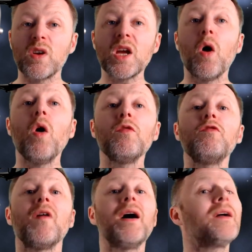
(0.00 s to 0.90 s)
We all
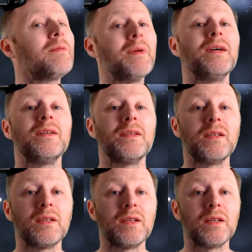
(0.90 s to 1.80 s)
fart, man.
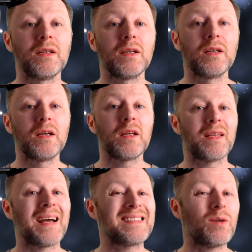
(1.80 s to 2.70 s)

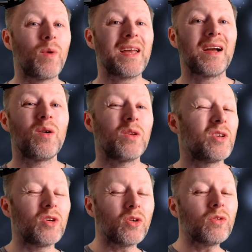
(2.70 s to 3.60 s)
That's a way of
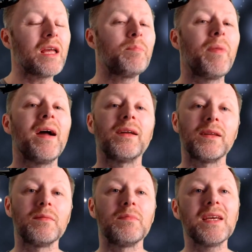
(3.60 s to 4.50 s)
going, you're no
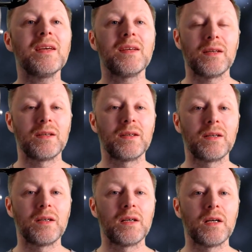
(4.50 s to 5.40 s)
better than me.
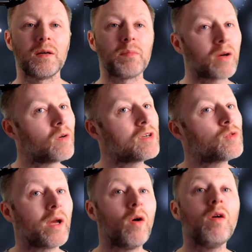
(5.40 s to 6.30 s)

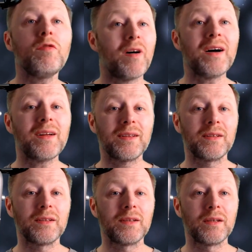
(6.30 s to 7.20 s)
Because we all fart.
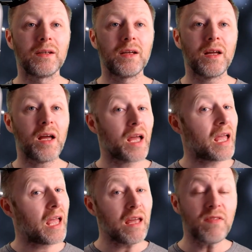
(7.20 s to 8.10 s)

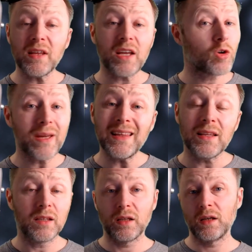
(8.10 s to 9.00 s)
Even the
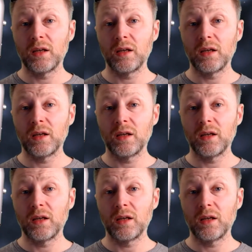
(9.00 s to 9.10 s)
Queen.